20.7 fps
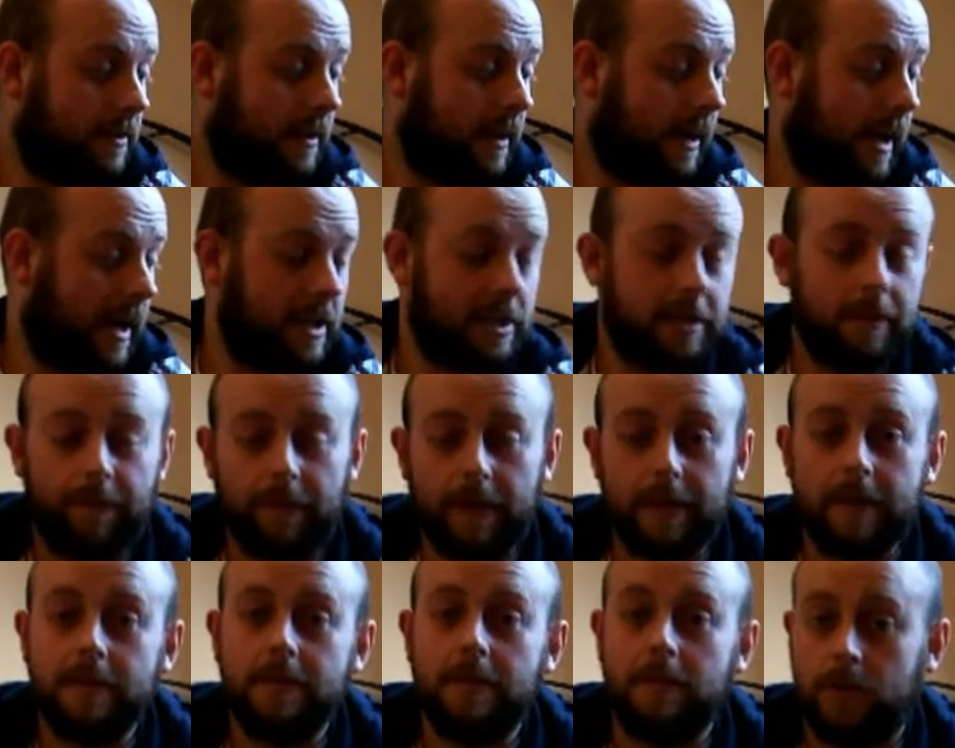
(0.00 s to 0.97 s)
action
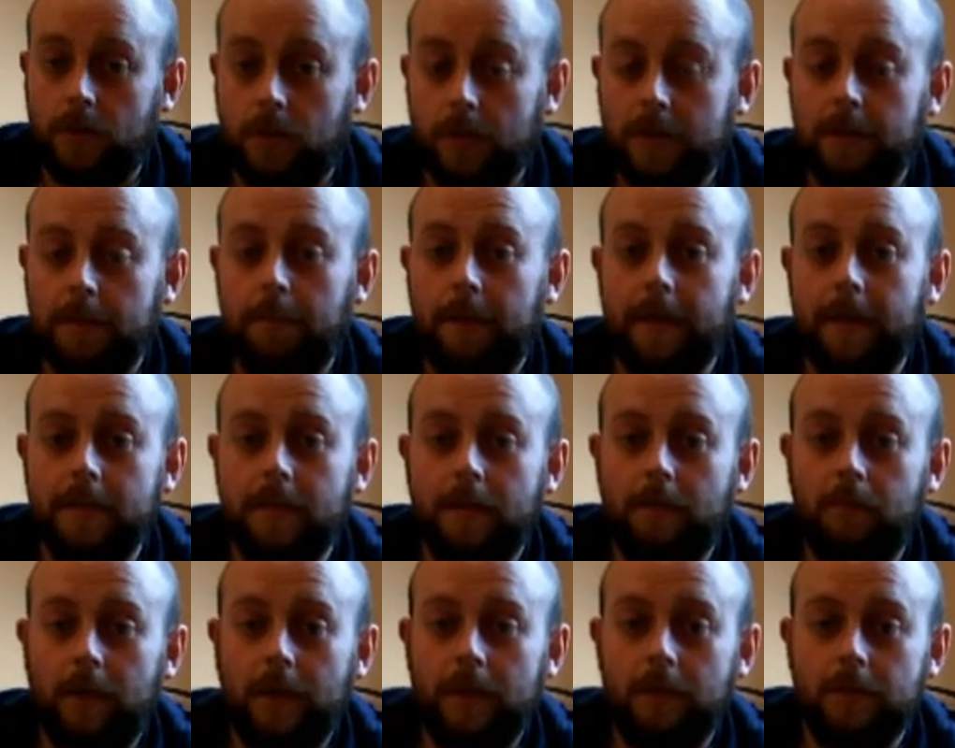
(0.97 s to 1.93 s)
figures and toys I picked up
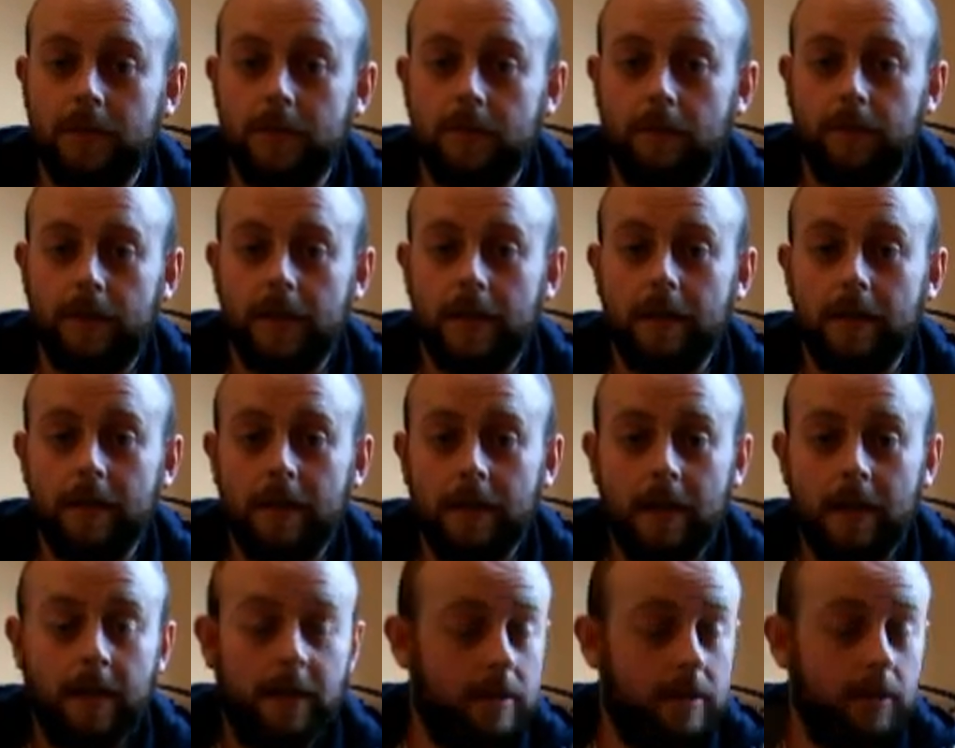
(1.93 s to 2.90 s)
while I was over there.
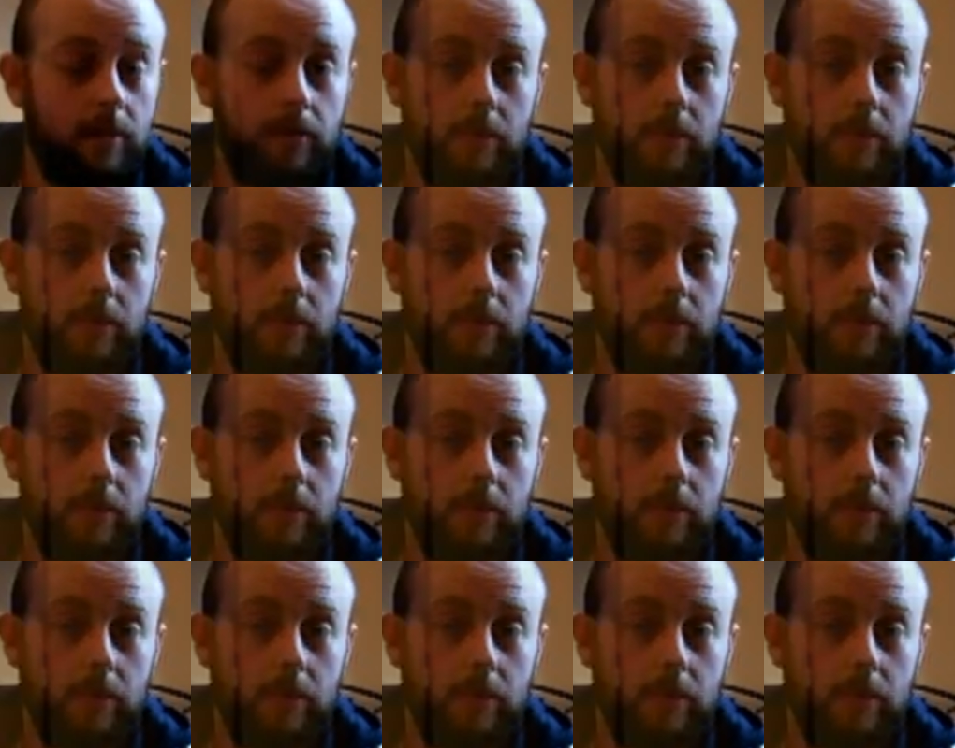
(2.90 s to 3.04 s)
So